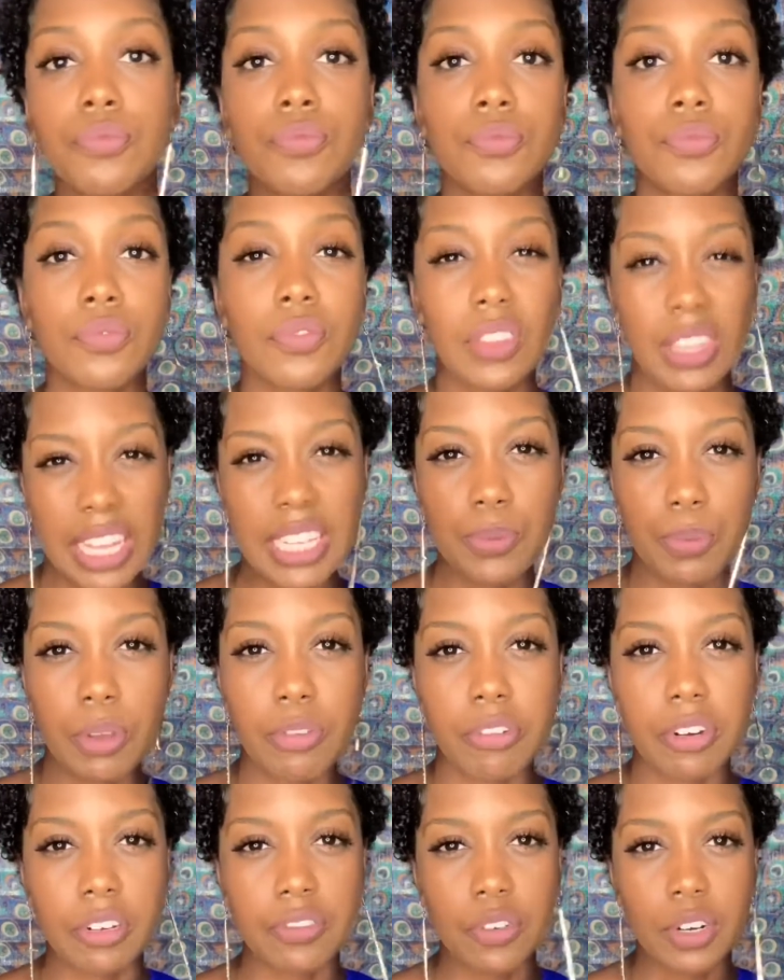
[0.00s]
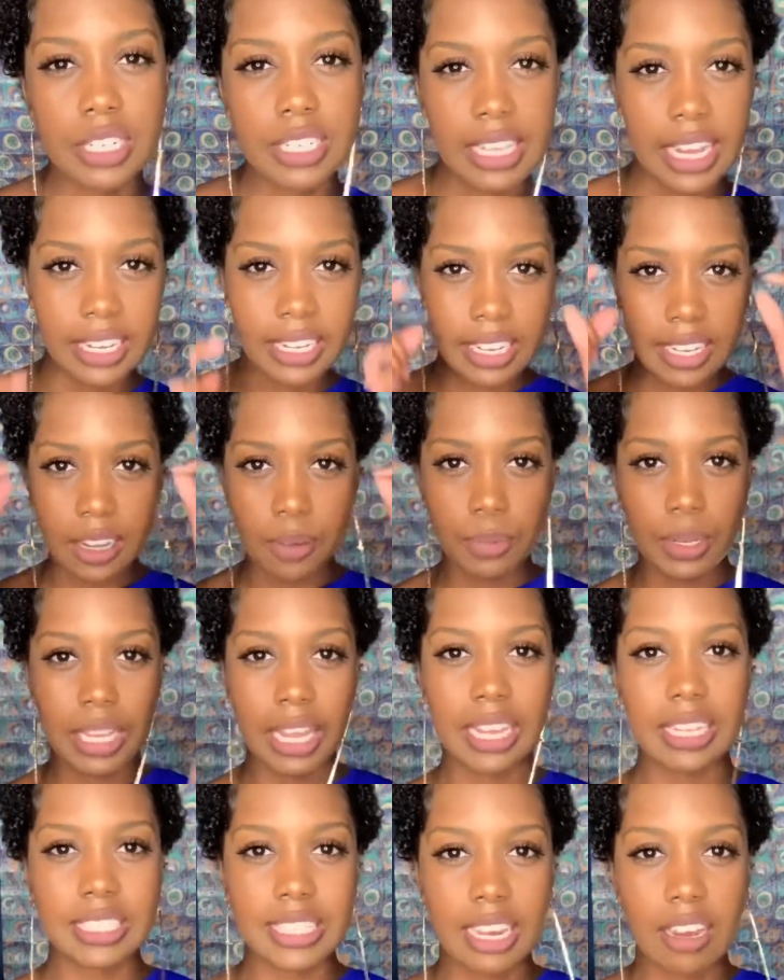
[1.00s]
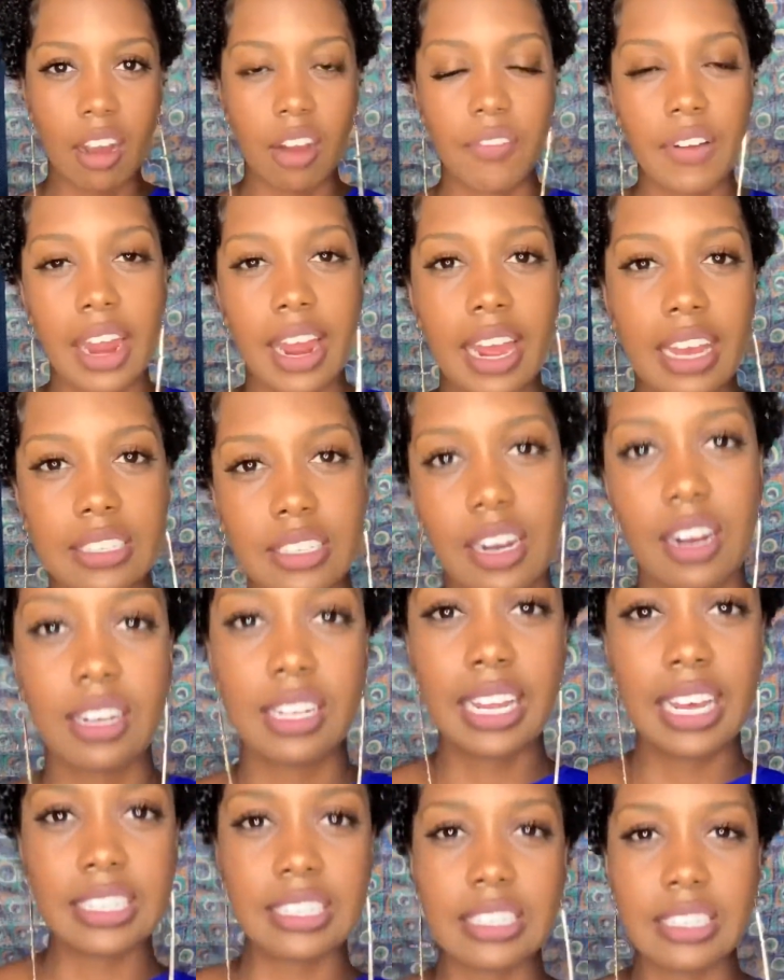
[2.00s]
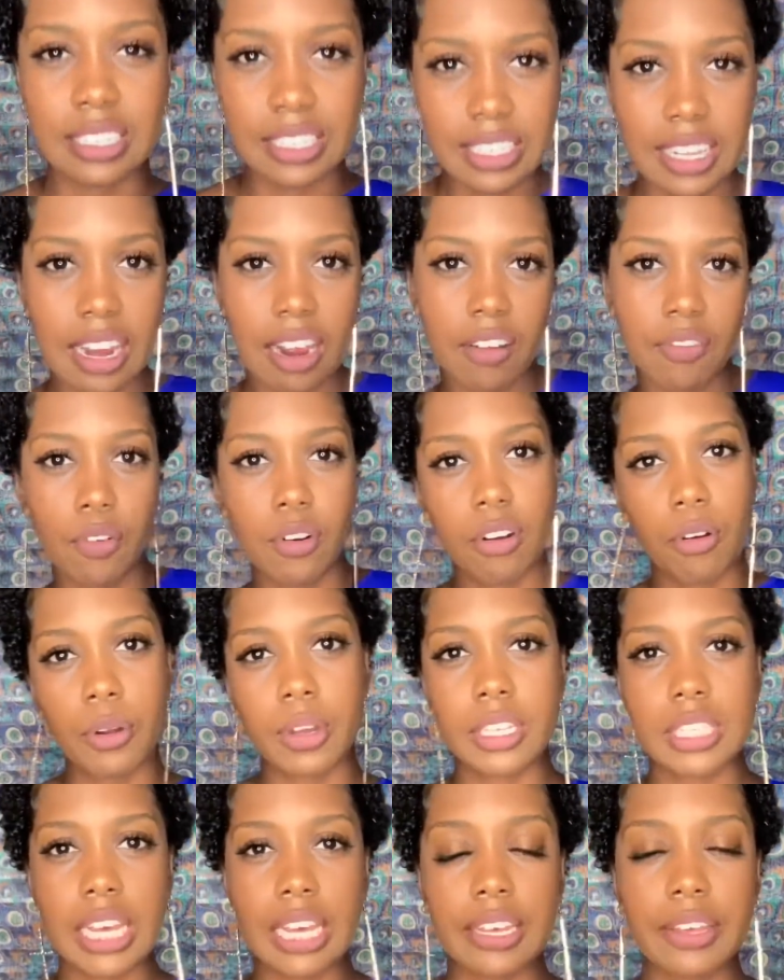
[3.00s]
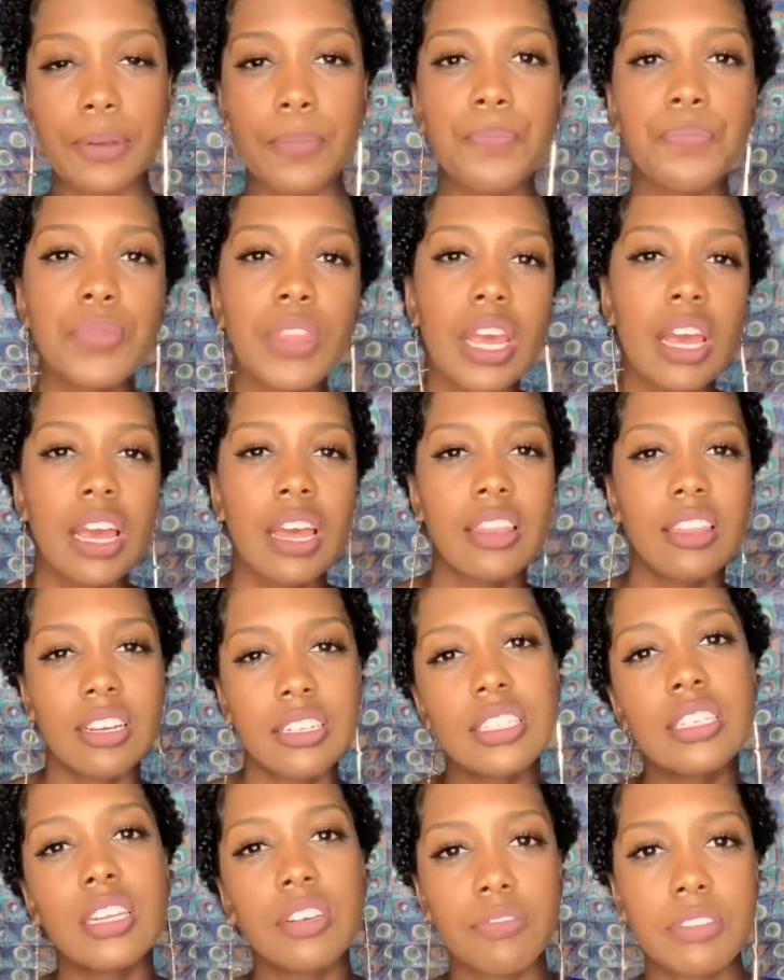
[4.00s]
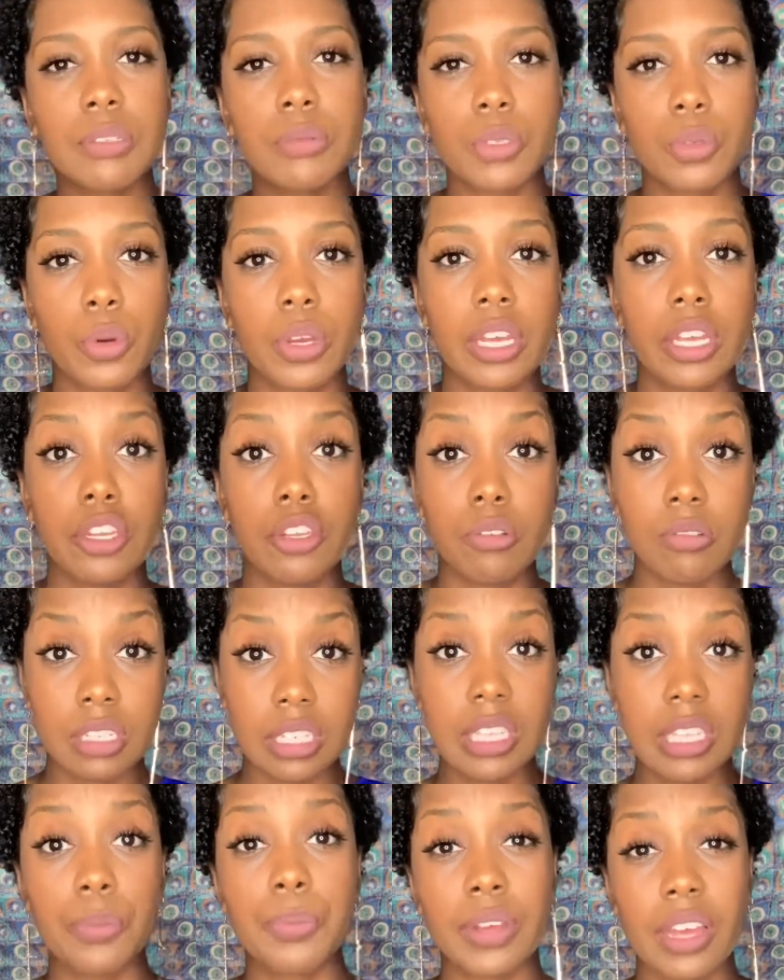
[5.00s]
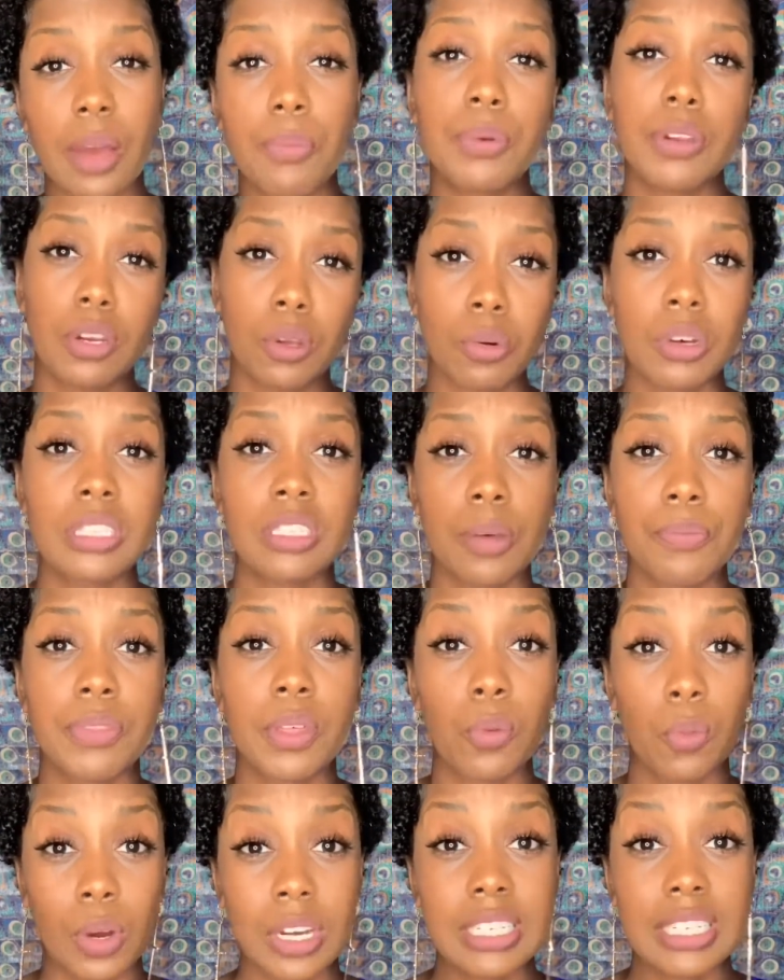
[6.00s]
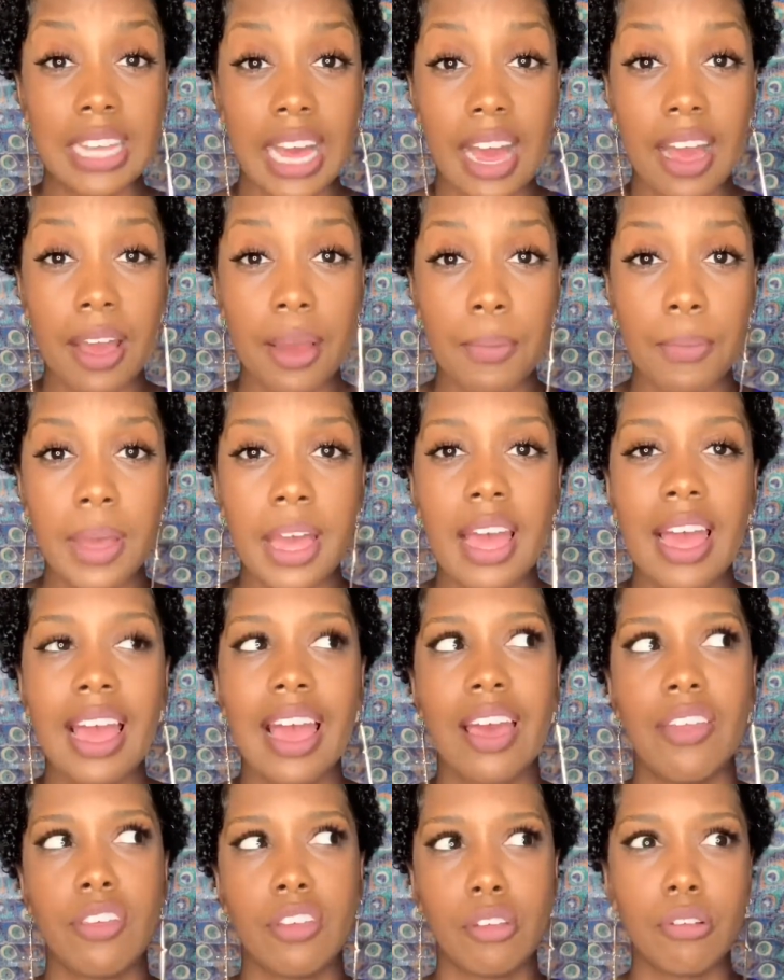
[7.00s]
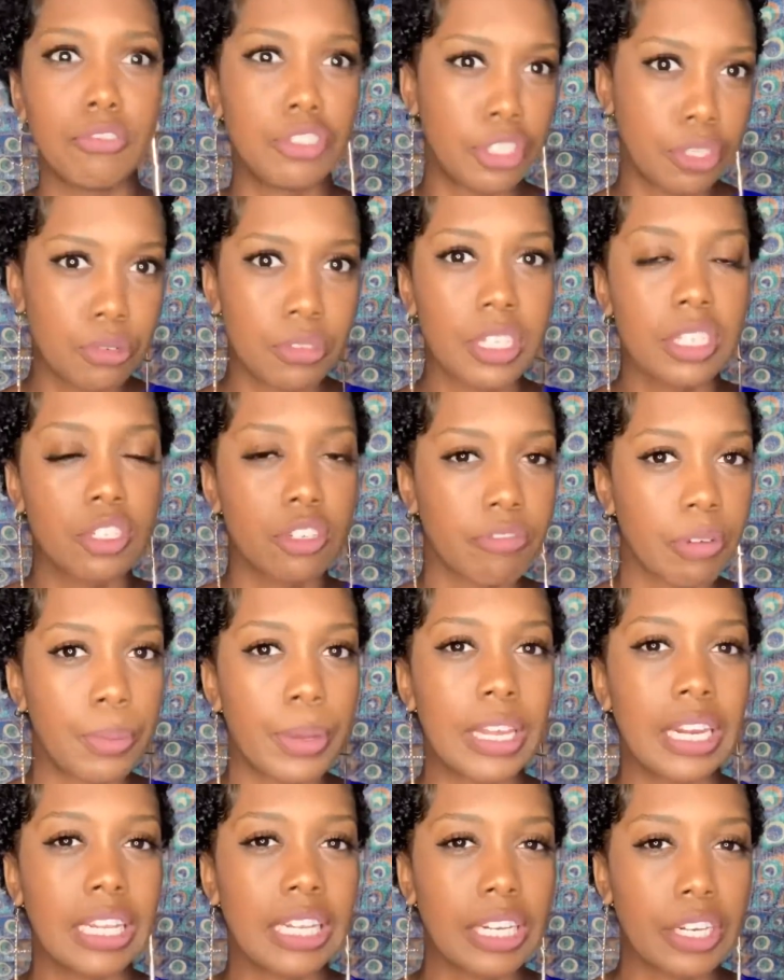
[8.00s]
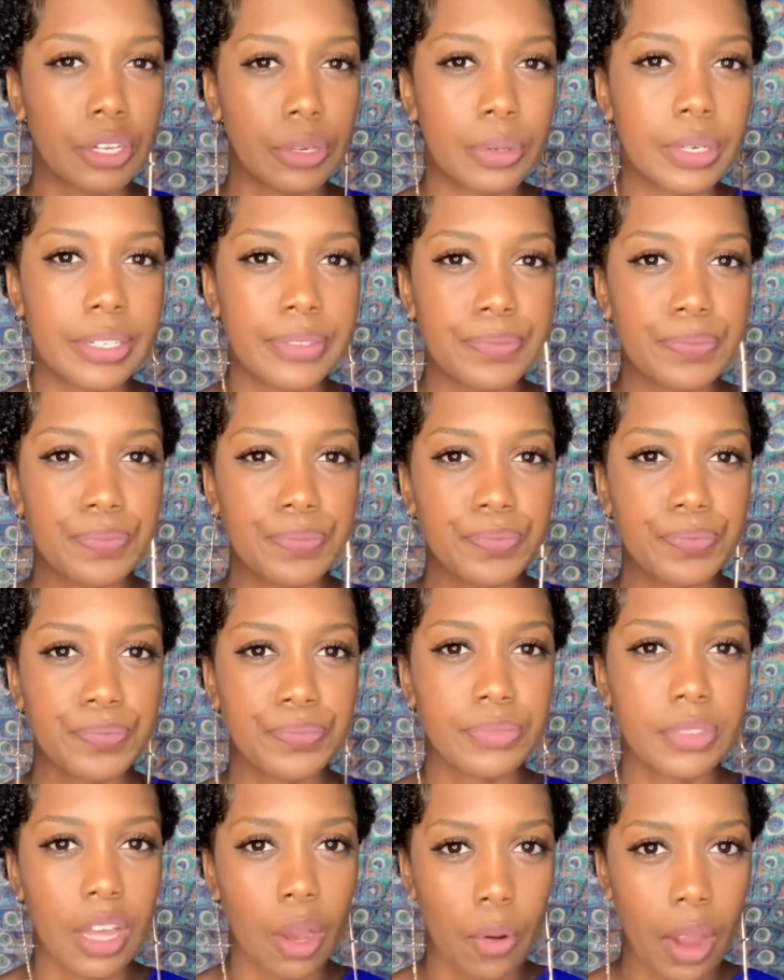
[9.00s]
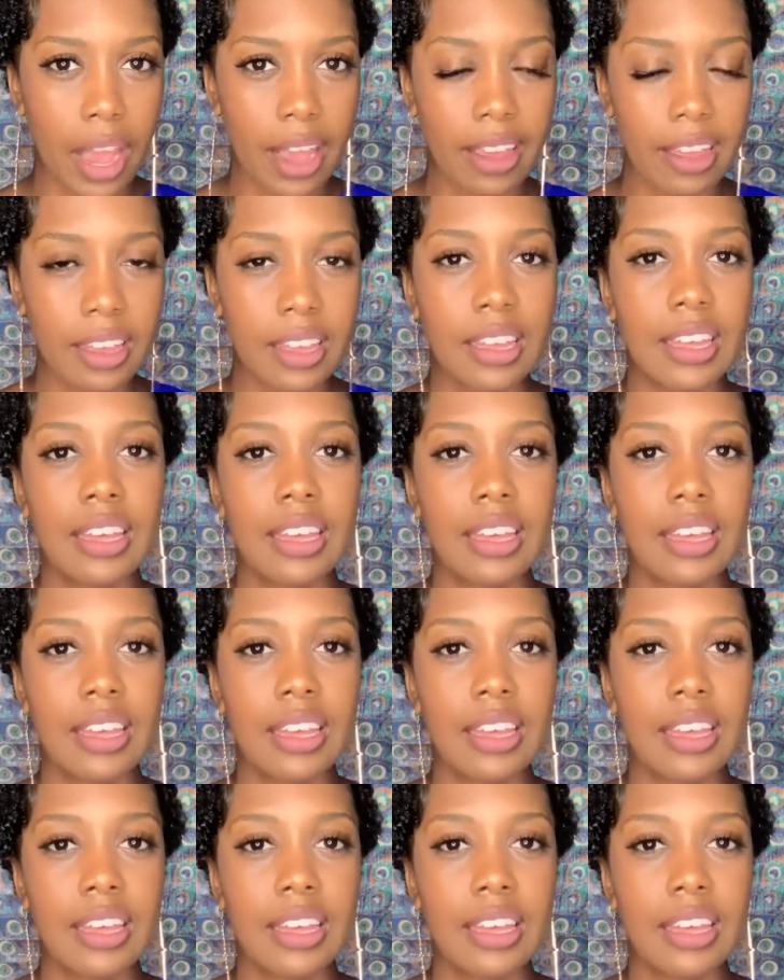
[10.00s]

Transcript: Let's be real for a second. Can we take off our hats and our glasses and sit down for a quick second? There's a difference between you slipping up and doing something one time and then you choosing to repeatedly do it, okay?